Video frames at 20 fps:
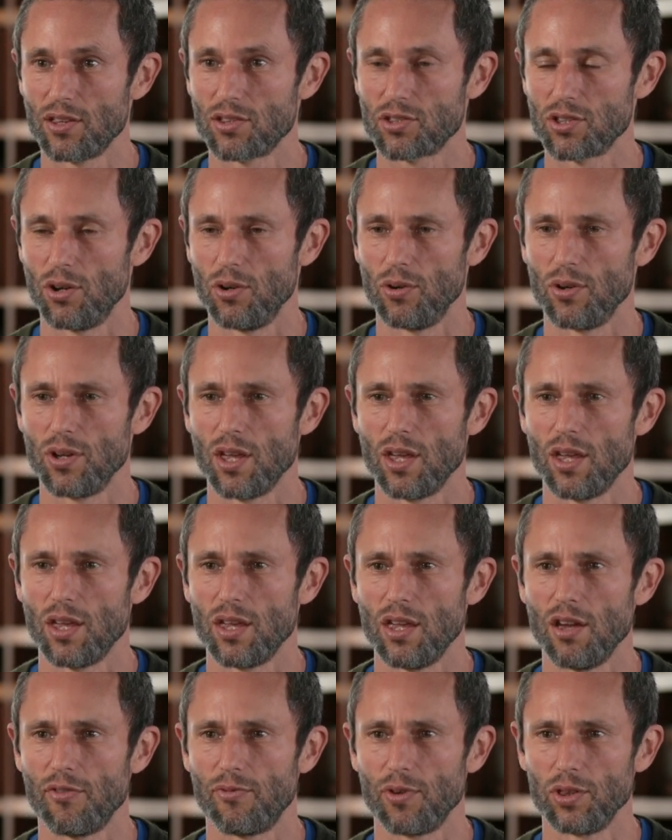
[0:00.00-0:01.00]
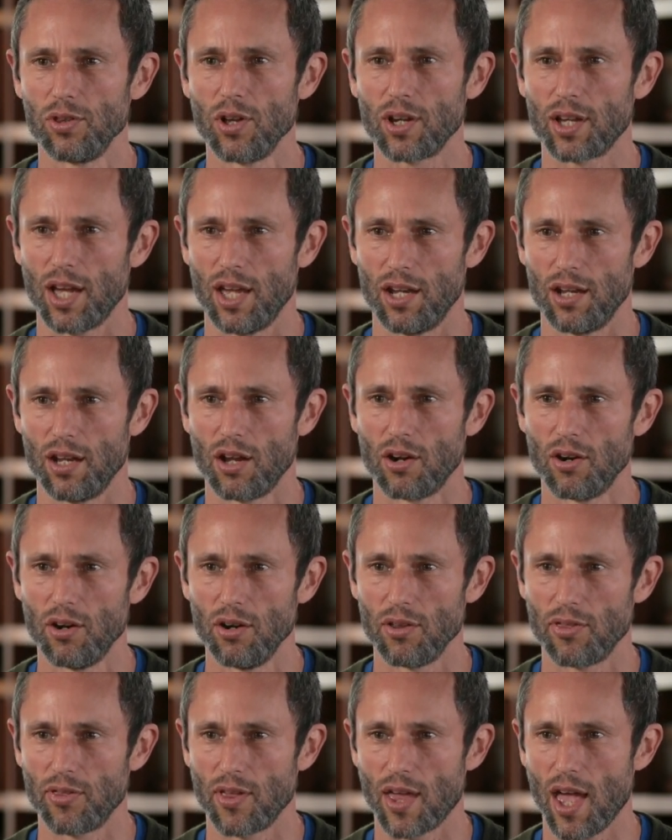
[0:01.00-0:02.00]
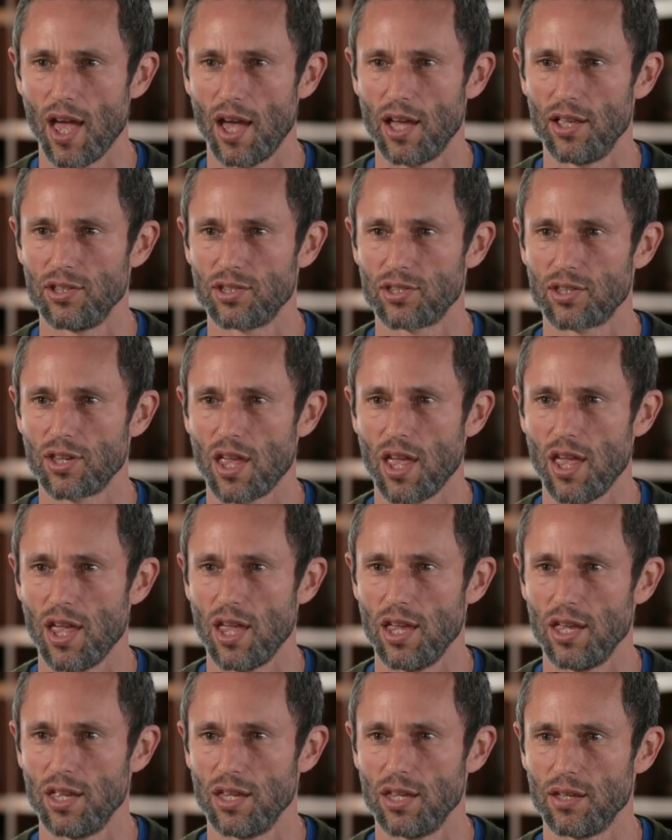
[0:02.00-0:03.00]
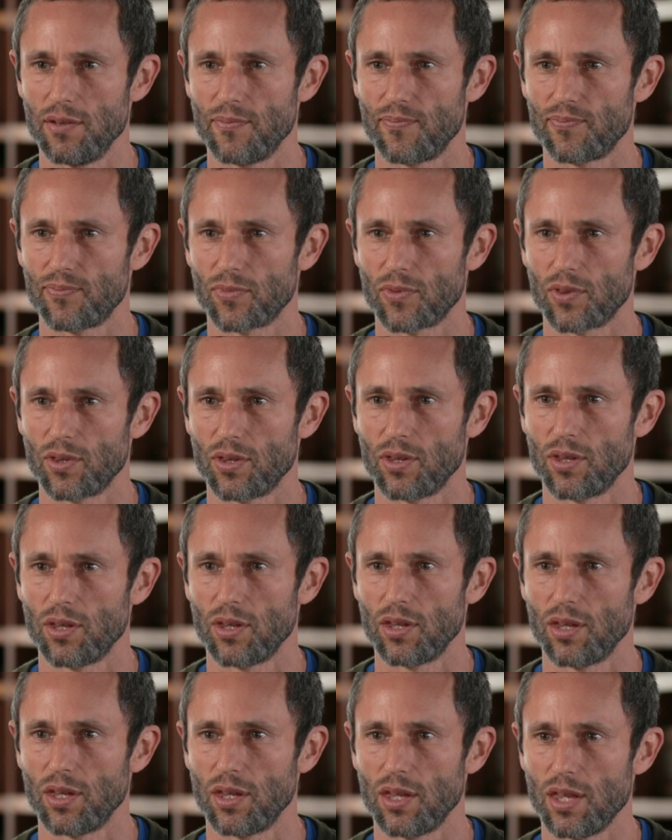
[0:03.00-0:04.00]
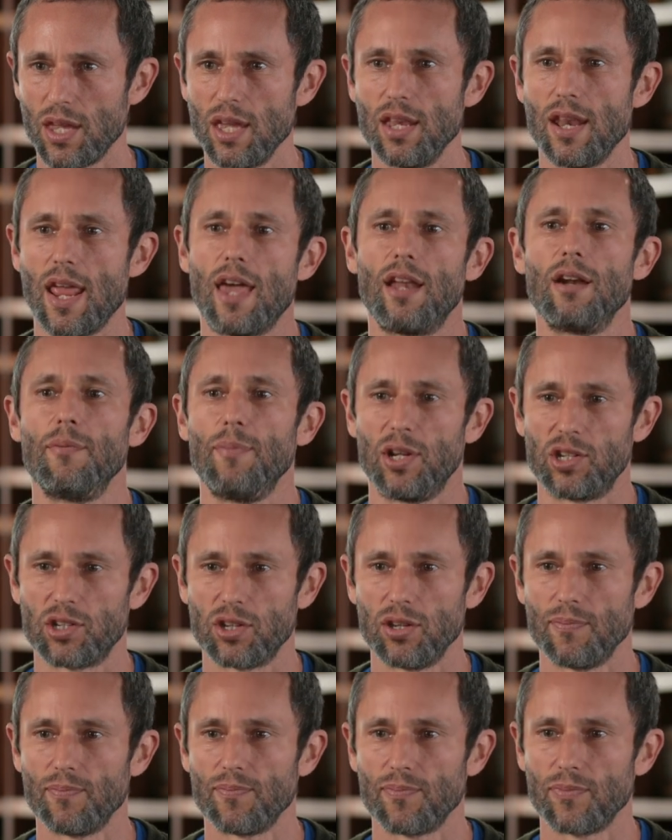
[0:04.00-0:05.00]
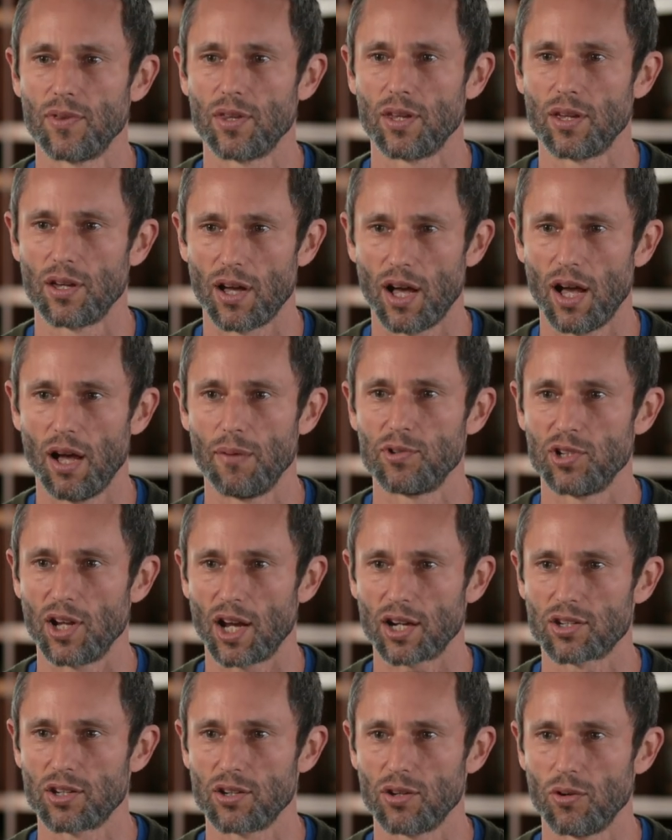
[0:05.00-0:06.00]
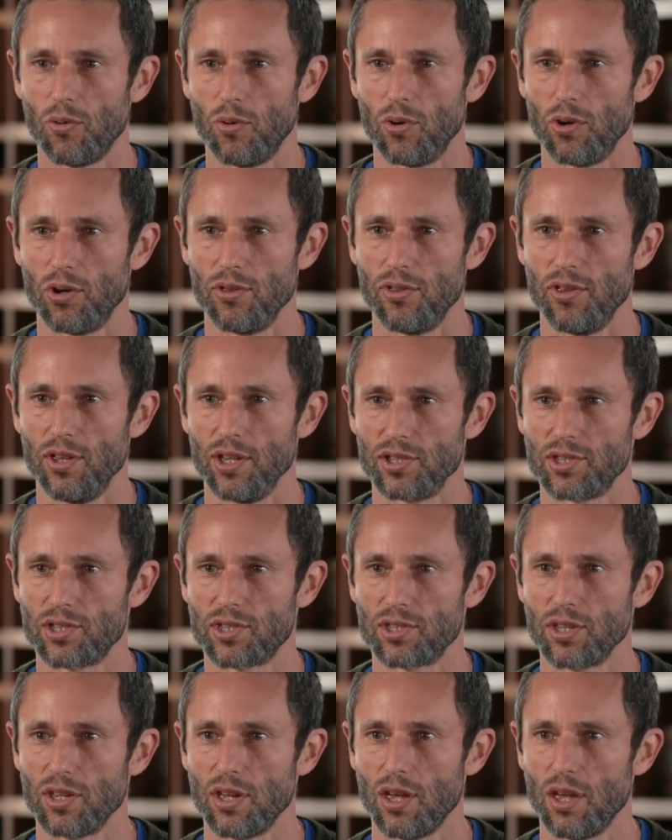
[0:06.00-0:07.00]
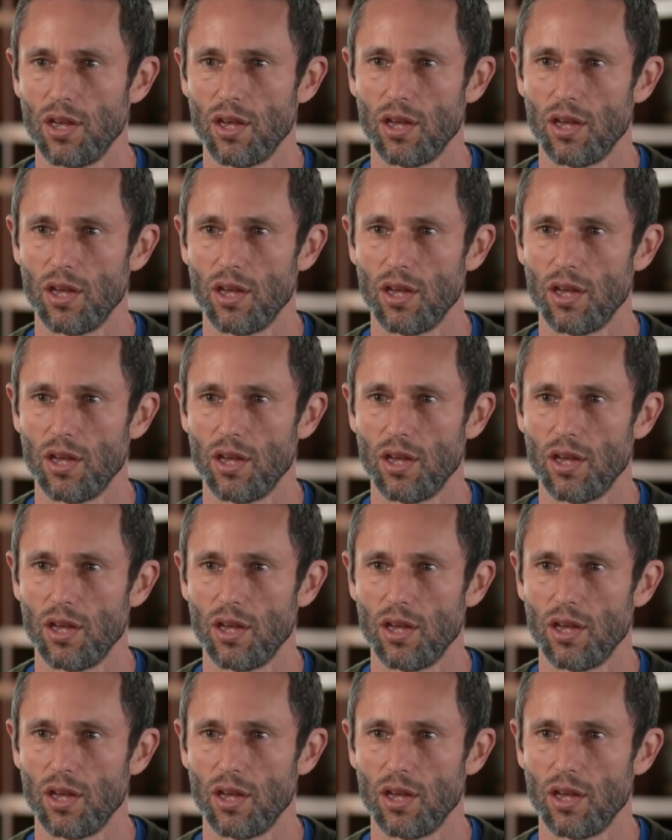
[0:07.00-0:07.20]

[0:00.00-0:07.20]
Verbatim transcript: So if we look at Earth as a inanimate object or this